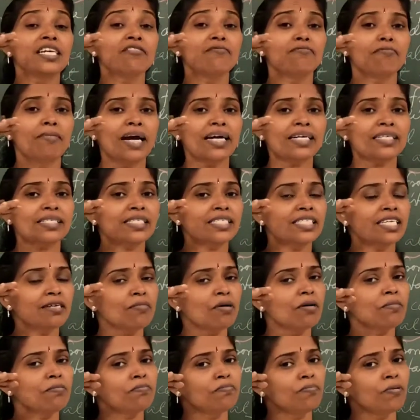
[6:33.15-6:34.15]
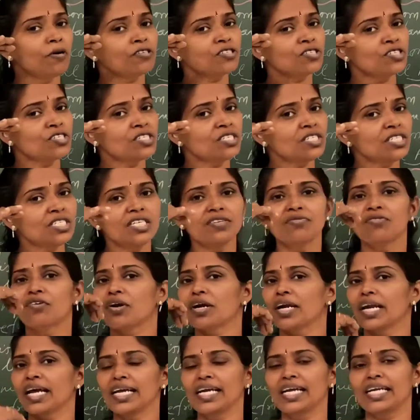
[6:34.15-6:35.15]
maximum positive or
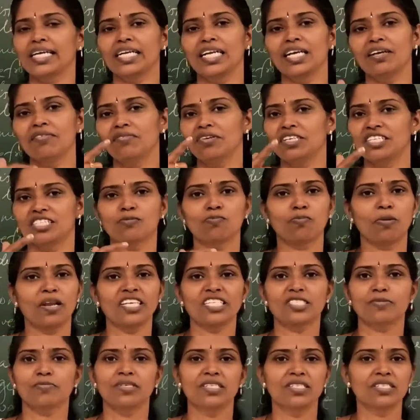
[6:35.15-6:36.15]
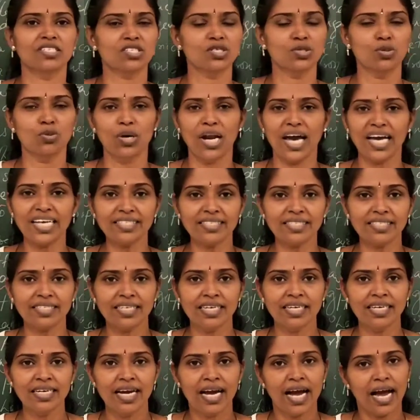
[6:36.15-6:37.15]
negative displacement is known as
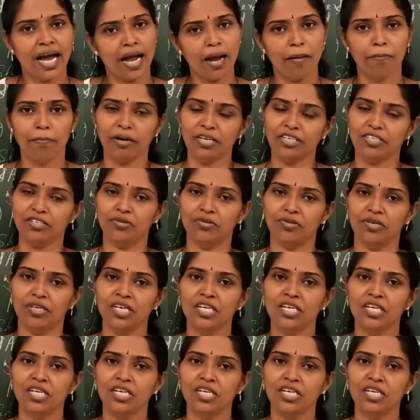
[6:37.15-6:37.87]
amplitude.